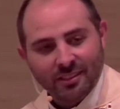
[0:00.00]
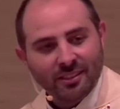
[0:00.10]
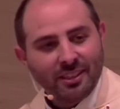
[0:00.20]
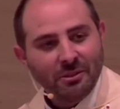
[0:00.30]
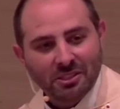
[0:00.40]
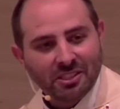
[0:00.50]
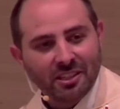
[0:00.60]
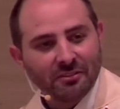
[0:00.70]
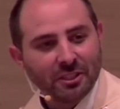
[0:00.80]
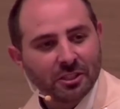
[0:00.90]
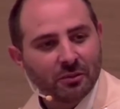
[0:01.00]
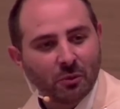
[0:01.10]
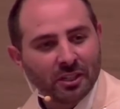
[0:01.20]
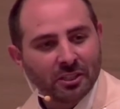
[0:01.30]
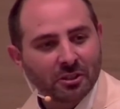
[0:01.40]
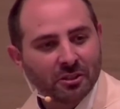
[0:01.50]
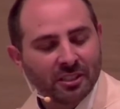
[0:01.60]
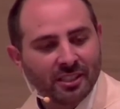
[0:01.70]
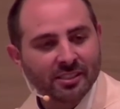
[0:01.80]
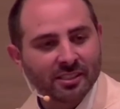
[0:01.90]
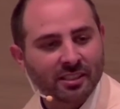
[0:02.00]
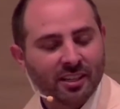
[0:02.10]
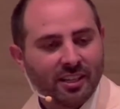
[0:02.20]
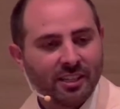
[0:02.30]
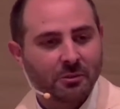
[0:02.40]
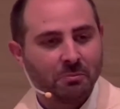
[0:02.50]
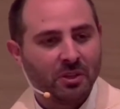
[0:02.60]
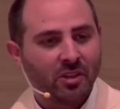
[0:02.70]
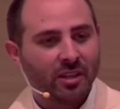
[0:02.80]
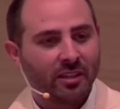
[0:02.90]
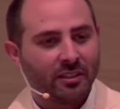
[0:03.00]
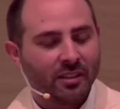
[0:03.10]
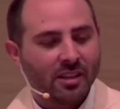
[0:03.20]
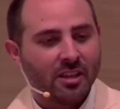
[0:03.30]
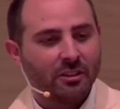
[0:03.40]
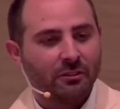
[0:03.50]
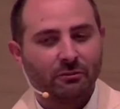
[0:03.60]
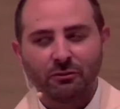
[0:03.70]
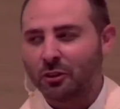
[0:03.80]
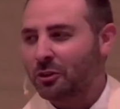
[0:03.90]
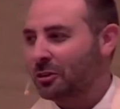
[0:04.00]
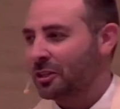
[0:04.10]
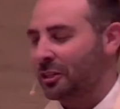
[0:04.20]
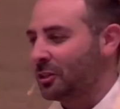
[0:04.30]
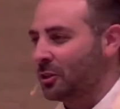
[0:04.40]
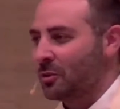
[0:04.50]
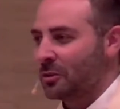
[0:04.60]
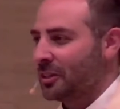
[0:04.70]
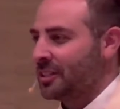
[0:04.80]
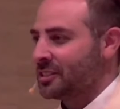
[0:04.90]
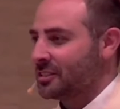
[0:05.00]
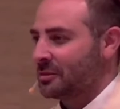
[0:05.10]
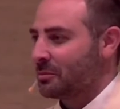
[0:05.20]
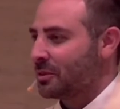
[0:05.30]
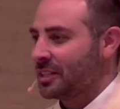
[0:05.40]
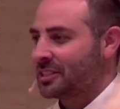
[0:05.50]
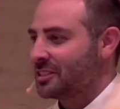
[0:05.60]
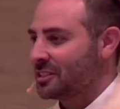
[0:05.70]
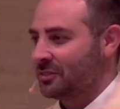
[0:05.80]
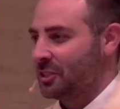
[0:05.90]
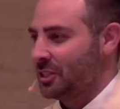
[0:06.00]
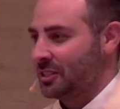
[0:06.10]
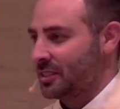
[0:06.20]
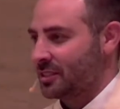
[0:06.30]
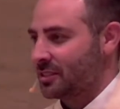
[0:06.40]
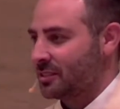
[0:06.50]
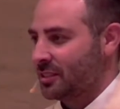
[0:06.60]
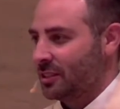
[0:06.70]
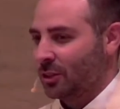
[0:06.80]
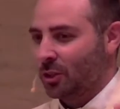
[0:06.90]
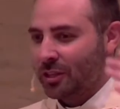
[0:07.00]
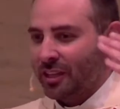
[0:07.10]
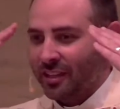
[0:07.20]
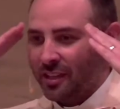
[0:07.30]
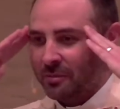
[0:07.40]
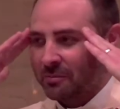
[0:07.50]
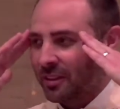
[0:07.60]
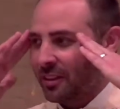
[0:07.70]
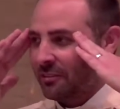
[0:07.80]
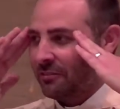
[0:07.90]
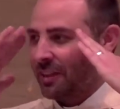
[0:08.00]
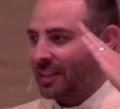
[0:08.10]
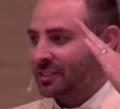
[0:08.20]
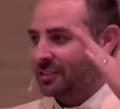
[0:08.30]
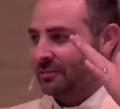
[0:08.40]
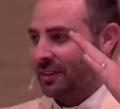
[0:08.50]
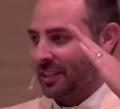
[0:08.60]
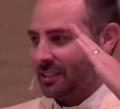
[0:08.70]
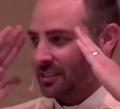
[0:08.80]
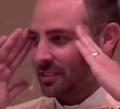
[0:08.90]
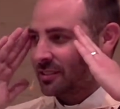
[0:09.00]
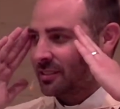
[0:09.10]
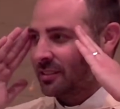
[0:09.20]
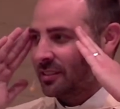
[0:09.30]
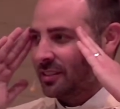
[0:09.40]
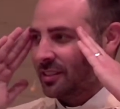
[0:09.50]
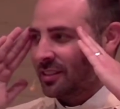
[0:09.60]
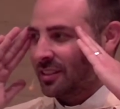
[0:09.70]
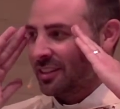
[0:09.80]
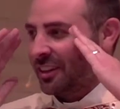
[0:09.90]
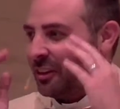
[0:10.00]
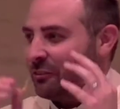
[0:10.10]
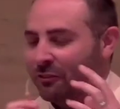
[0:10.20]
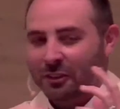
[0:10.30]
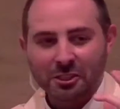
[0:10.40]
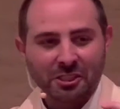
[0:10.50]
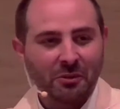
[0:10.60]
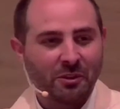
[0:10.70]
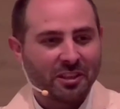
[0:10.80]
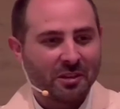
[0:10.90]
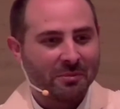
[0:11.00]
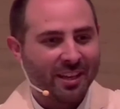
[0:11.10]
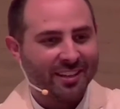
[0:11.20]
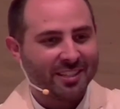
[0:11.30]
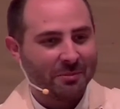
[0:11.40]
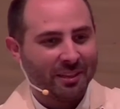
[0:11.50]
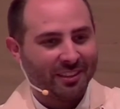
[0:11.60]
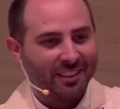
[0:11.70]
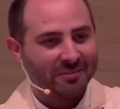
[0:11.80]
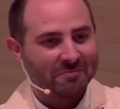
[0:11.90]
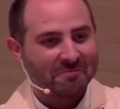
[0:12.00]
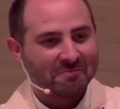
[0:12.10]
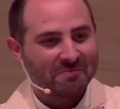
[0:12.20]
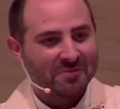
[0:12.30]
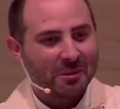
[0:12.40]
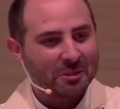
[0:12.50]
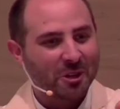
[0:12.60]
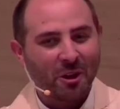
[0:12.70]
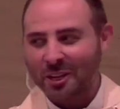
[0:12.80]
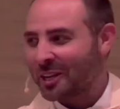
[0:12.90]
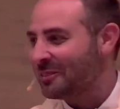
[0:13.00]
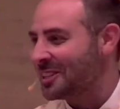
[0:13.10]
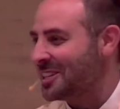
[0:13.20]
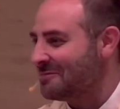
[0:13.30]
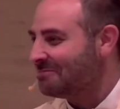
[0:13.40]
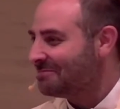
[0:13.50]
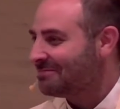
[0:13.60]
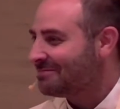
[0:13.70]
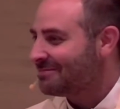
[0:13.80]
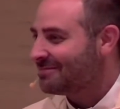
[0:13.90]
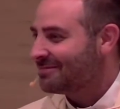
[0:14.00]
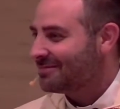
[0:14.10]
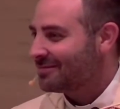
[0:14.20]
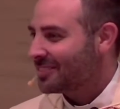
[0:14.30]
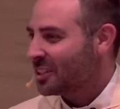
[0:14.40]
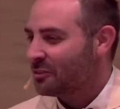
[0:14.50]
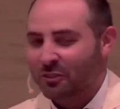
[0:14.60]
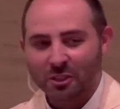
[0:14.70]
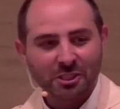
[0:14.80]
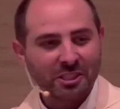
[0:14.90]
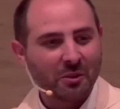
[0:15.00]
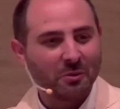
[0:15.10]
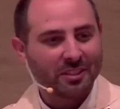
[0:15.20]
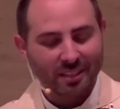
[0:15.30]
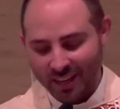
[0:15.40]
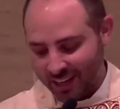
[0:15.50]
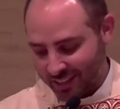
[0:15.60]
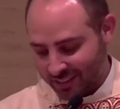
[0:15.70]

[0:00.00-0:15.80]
He was seeing a vision of what eternity is. It's being in the full and glorious presence of Jesus, looking him face to face, conversing with him intimately. They were talking with him, conversing with God.